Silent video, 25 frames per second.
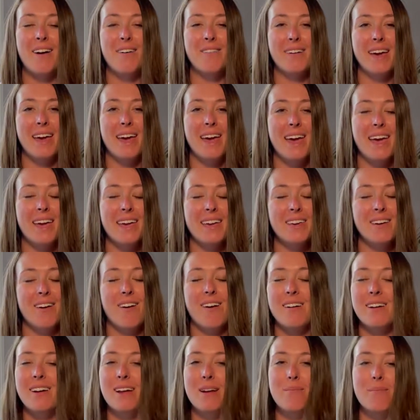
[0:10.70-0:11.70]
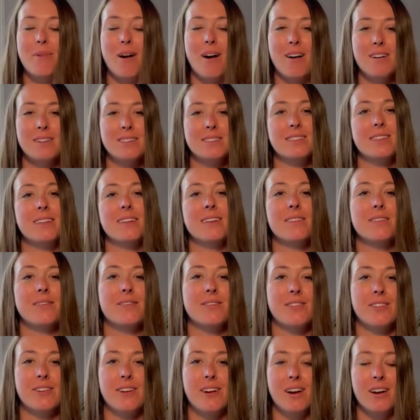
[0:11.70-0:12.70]
a yarn unboxing
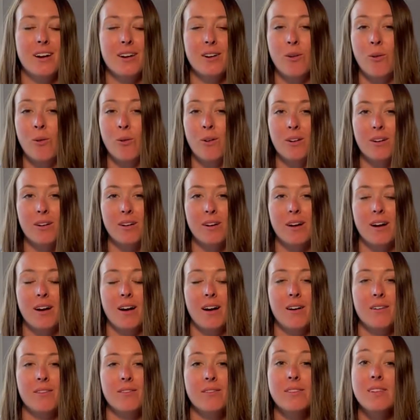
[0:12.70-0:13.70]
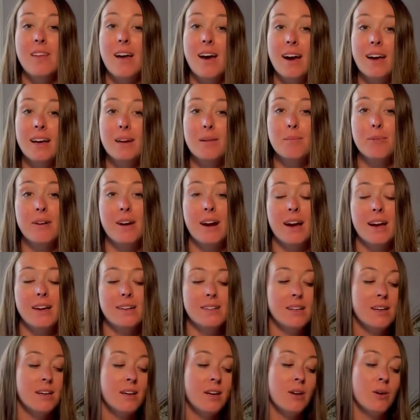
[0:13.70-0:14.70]
for an order of Lion brand,
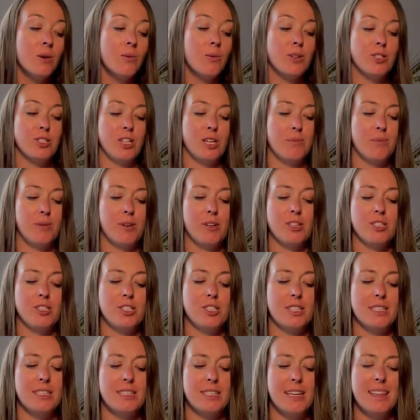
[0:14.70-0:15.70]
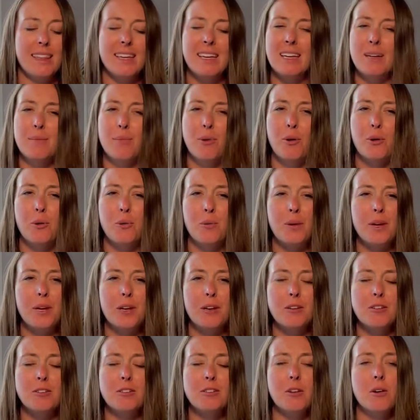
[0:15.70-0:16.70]
which I purchased I think about a week
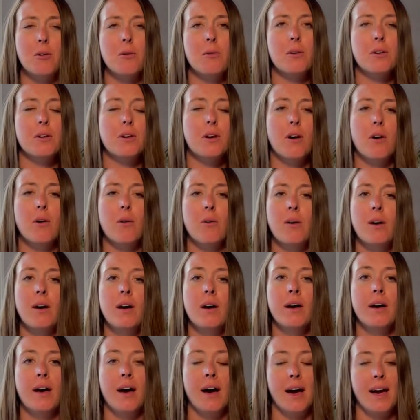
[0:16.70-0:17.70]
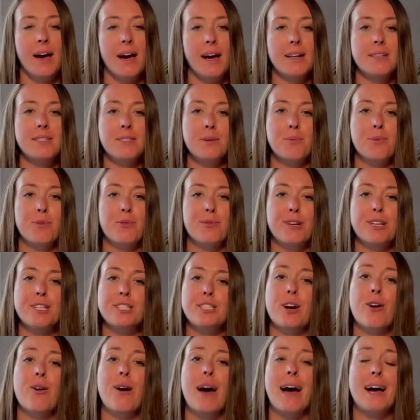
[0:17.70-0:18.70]
or so ago. I had someone reach
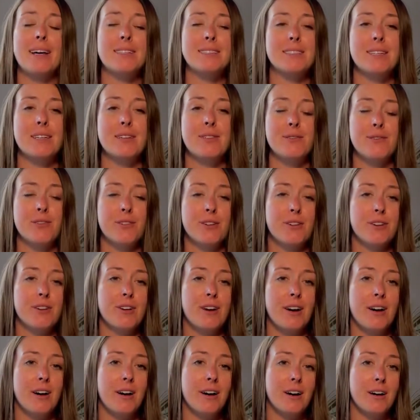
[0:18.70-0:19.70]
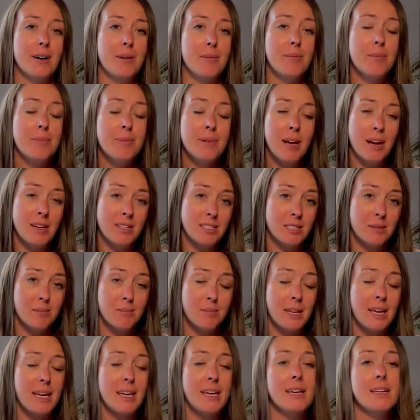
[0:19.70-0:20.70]
out asking for a custom
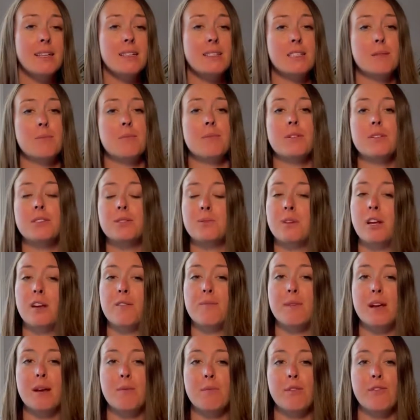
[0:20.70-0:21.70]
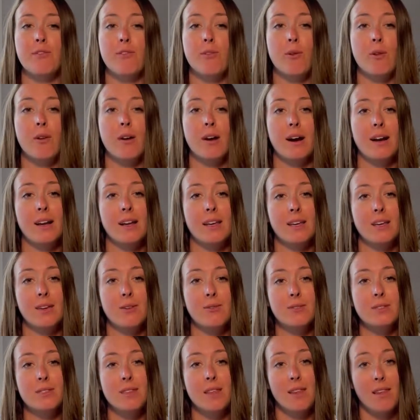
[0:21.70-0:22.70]
blanket similar to what I've made before, and it
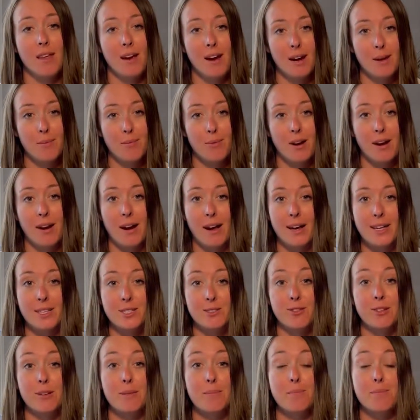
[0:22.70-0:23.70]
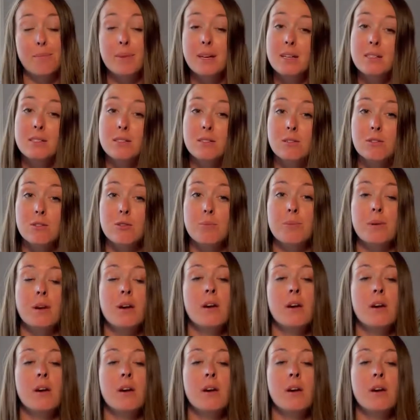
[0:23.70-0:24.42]
used the Lion brand ice cream big scoop.